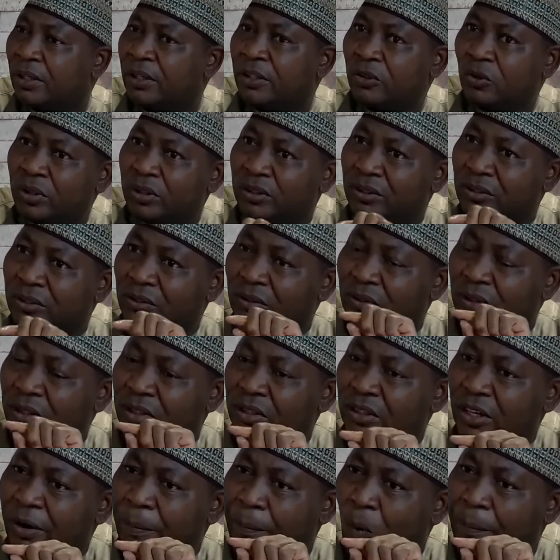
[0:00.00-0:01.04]
So it's
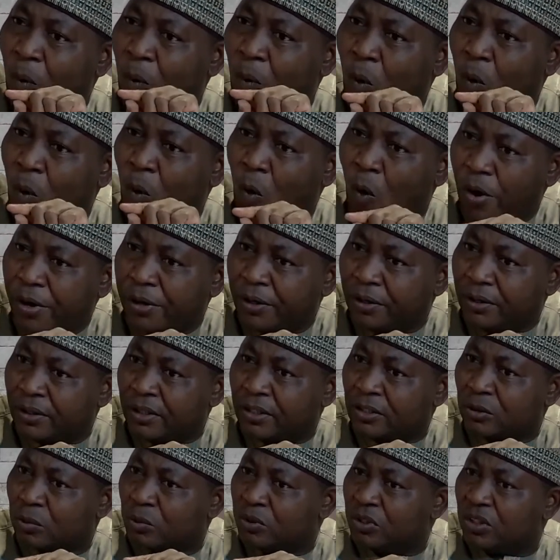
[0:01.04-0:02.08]
reached a point,
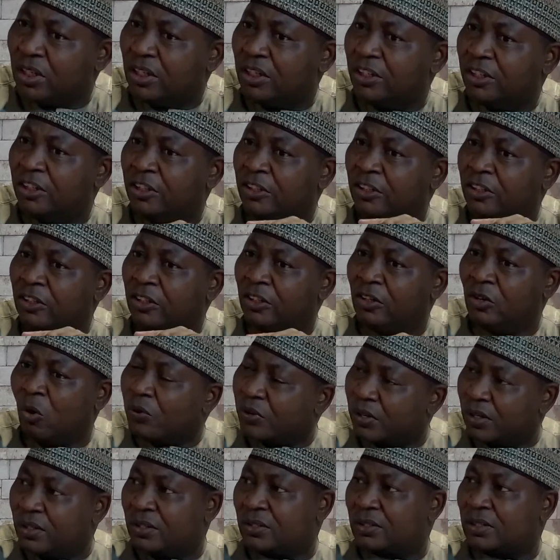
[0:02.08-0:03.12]
especially in the
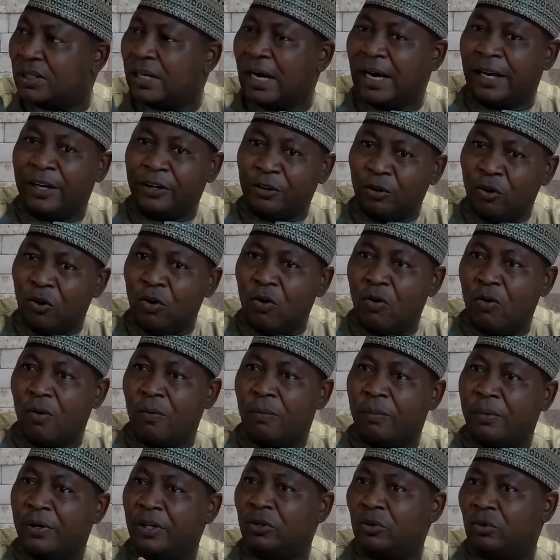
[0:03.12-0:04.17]
northeast, I know of
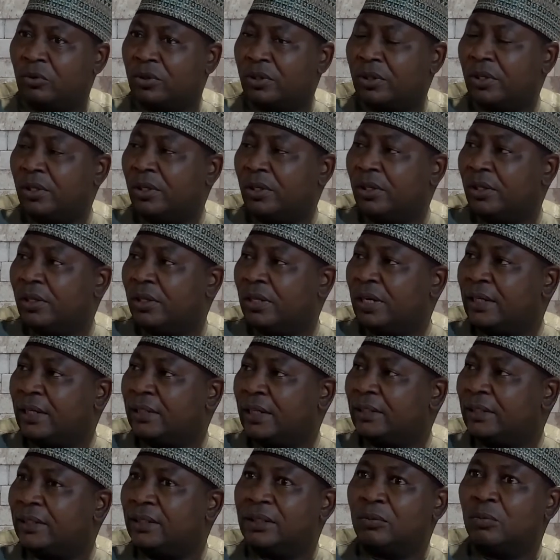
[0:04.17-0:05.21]
Maiduguri,
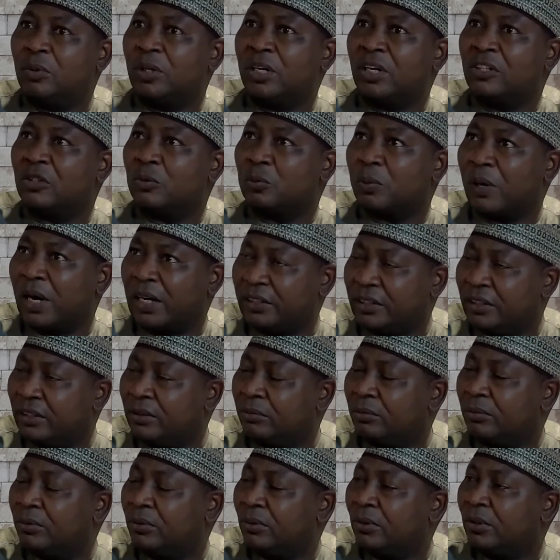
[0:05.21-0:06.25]
that it becomes
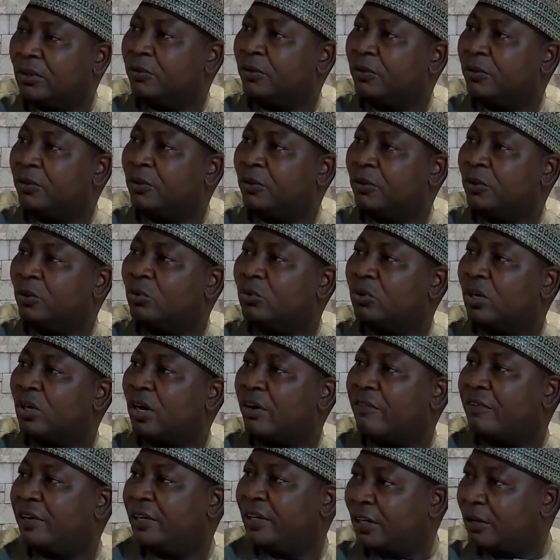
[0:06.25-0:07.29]
fashionable for you to
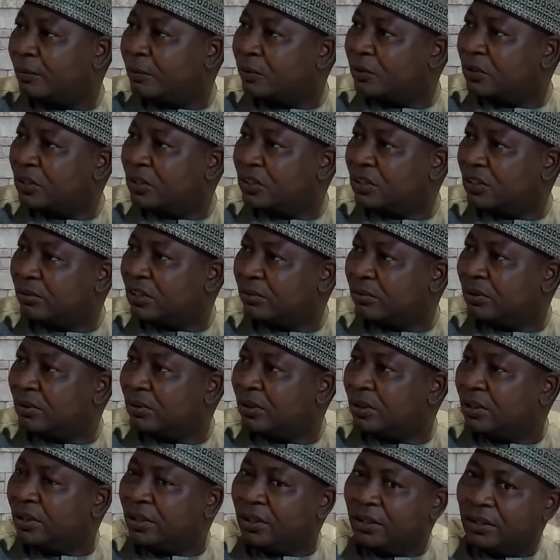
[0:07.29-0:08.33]
have an AK-47.
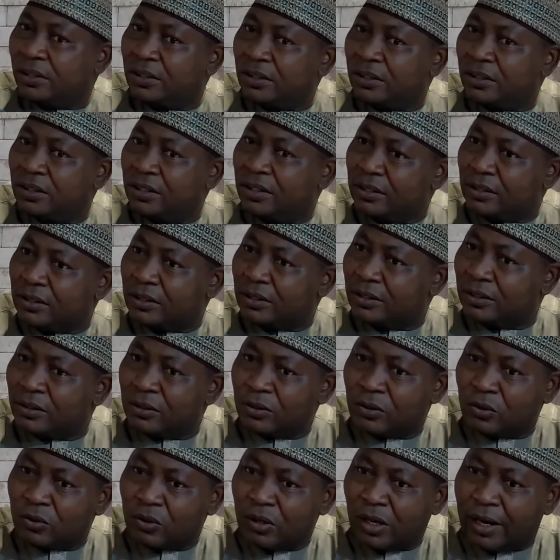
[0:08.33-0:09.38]
It is
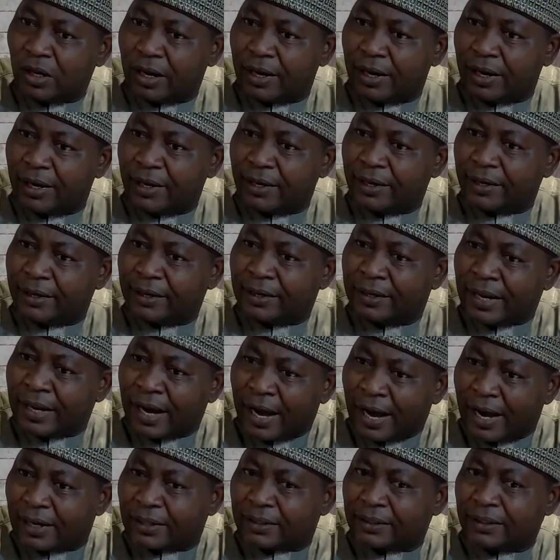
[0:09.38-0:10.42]

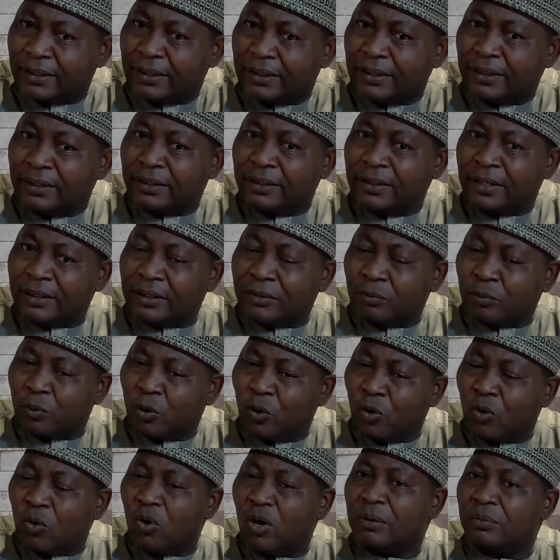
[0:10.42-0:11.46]
that the
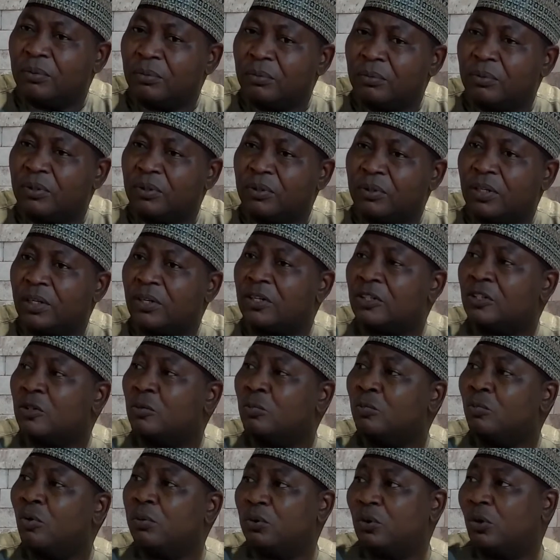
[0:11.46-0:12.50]
Boko Haram terrorists
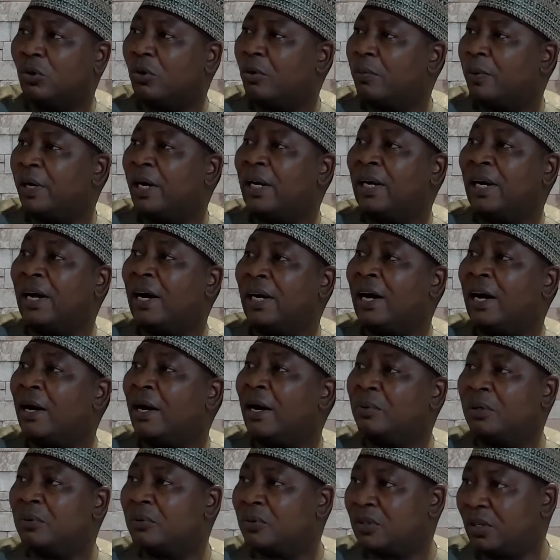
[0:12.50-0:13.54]
mopped off and
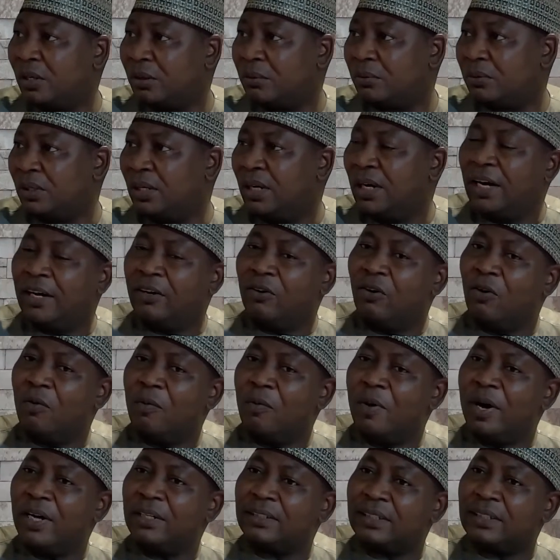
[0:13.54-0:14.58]
armed themselves. Mm-hmm. And
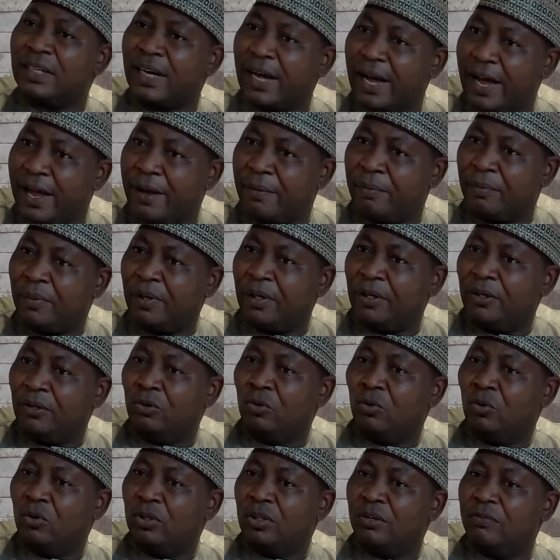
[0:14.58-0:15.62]
over time, you
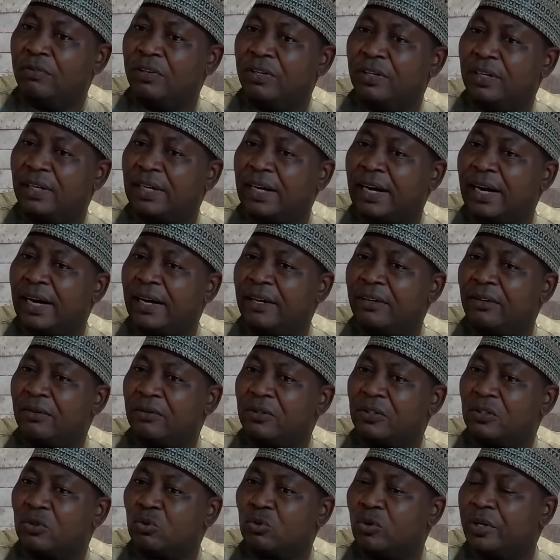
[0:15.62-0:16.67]
know, given the kind of
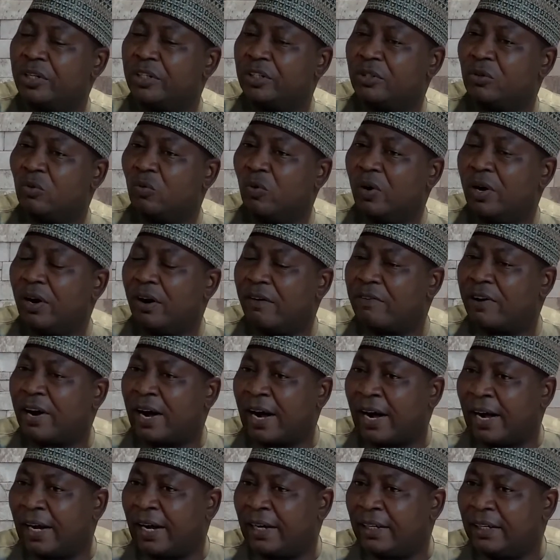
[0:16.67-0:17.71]
situation we have
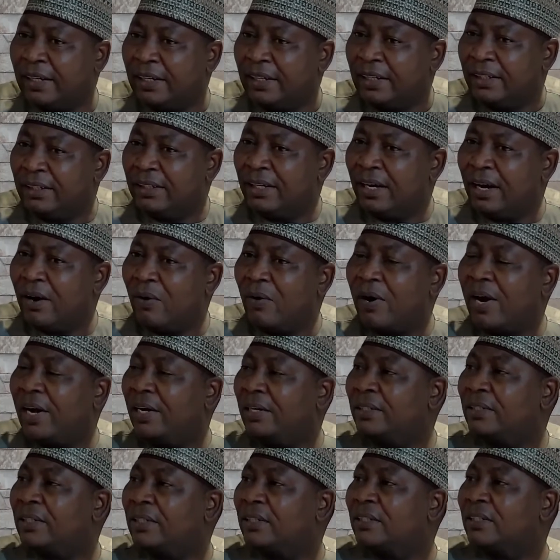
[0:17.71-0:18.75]
had, there were
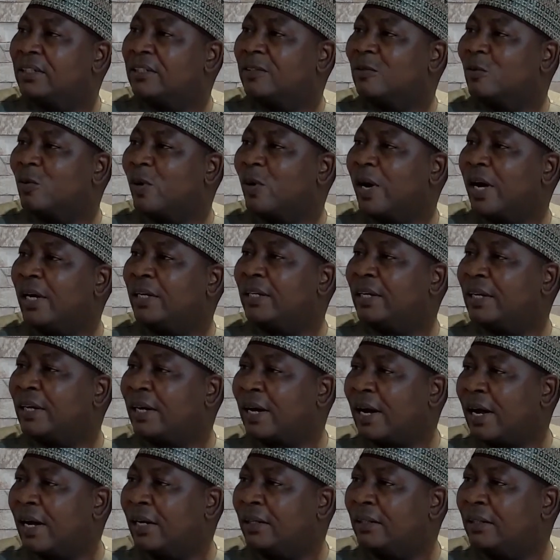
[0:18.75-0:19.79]
instances where they
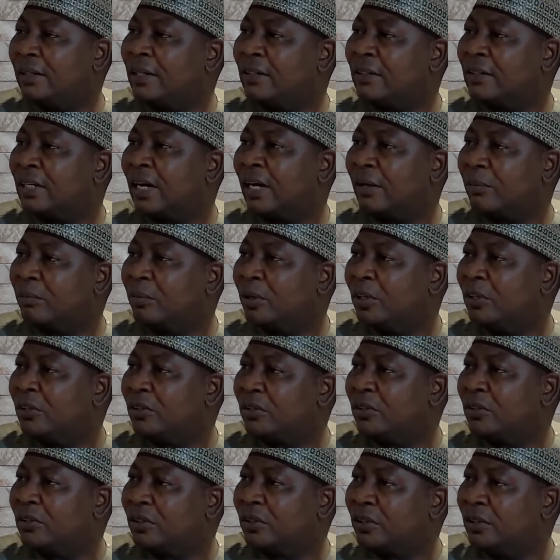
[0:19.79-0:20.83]
ransacked
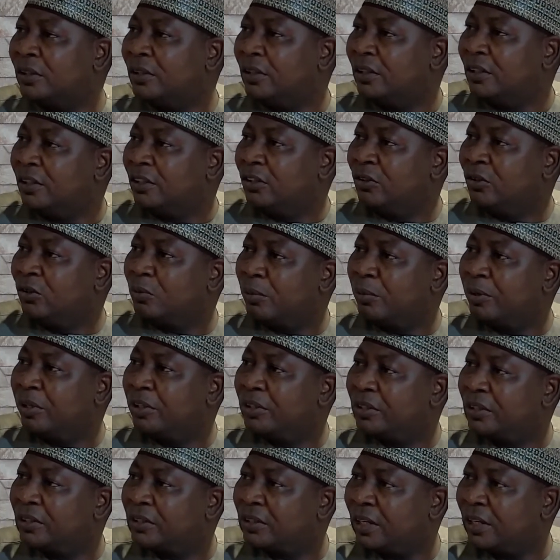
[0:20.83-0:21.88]
military, you know,
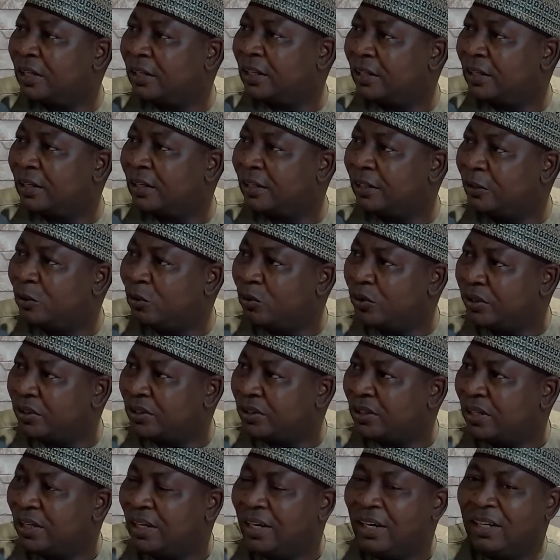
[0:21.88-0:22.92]
formations and
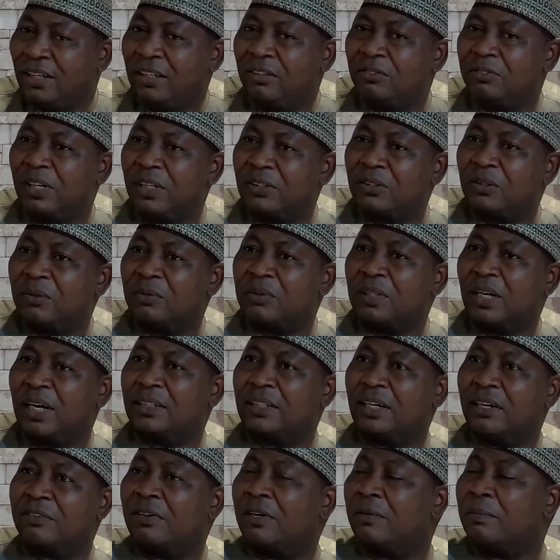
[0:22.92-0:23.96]
units. Yeah. And in fact,
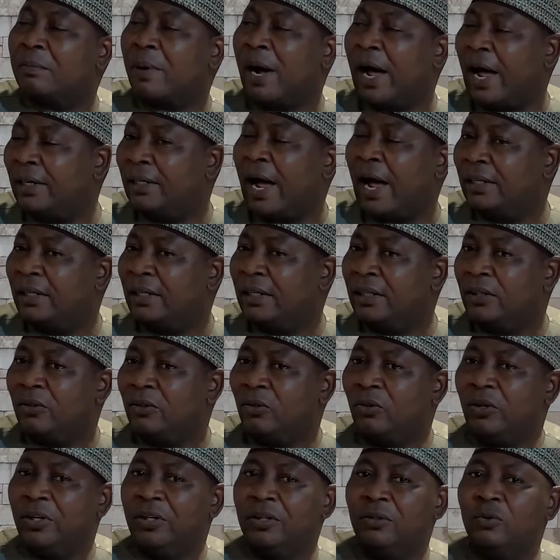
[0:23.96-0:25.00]
sometimes I felt bad.
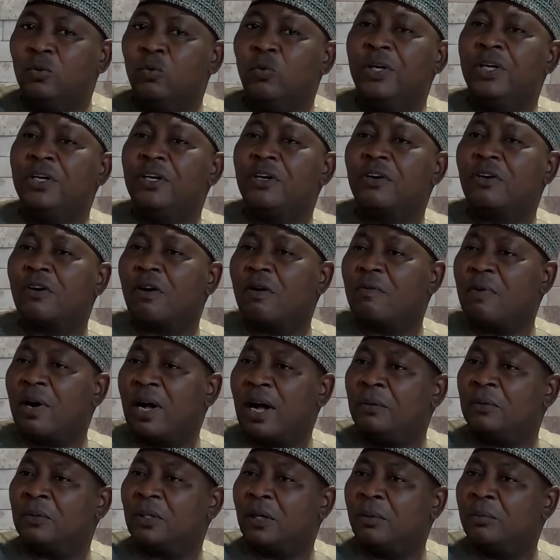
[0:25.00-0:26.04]
When we recover
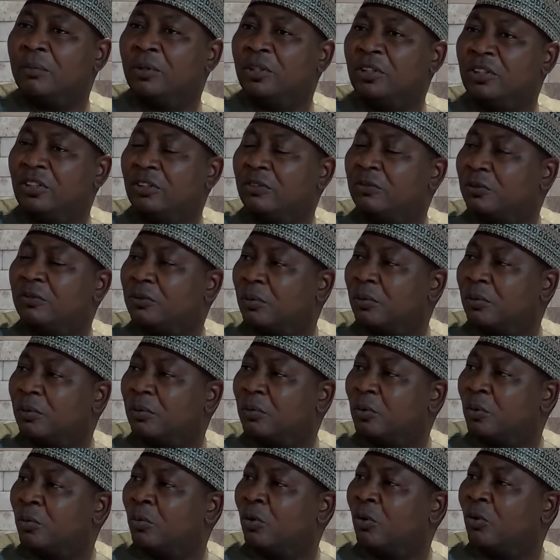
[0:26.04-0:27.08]
arms and ammunition from
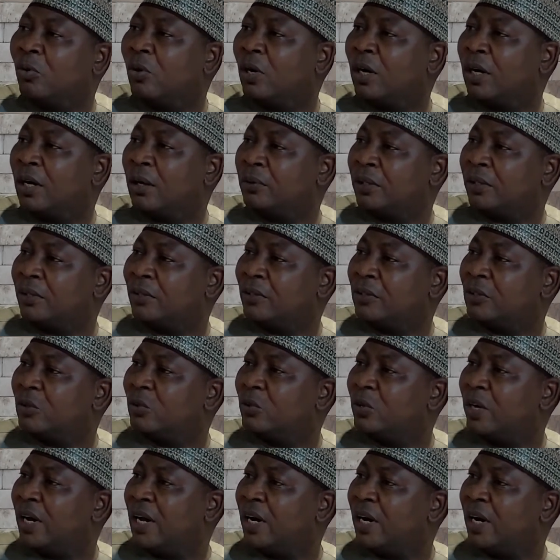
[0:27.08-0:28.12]
the Boko Haram terrorists,
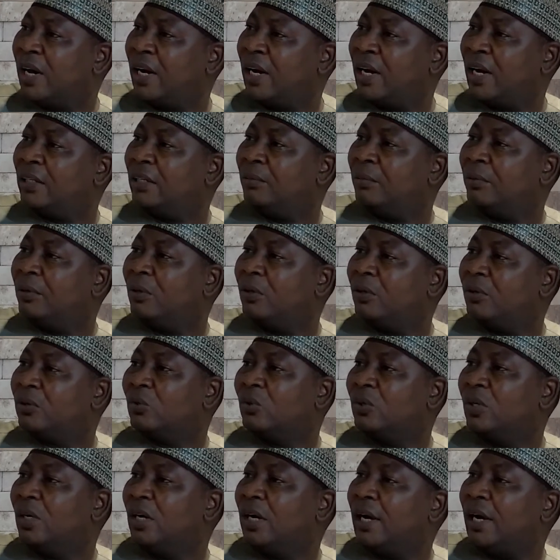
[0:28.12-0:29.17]
you realize they belong
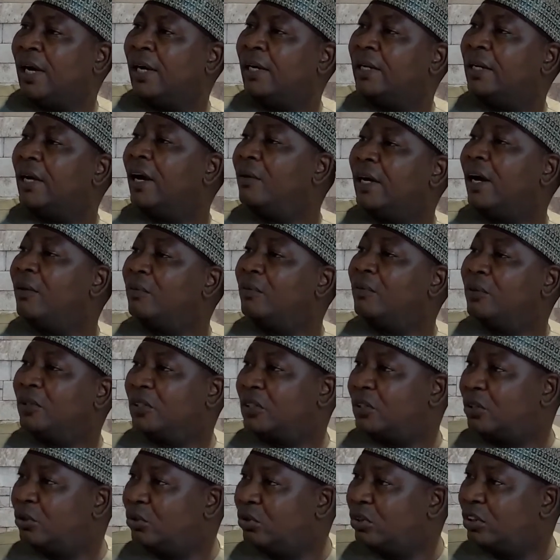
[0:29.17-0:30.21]
to either of the
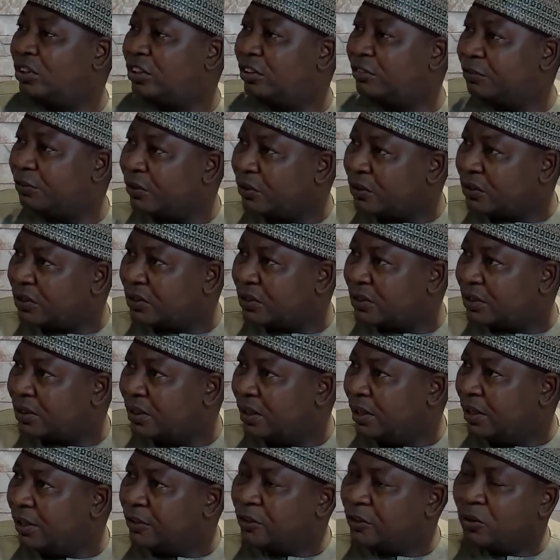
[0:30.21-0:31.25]
security forces. Mm.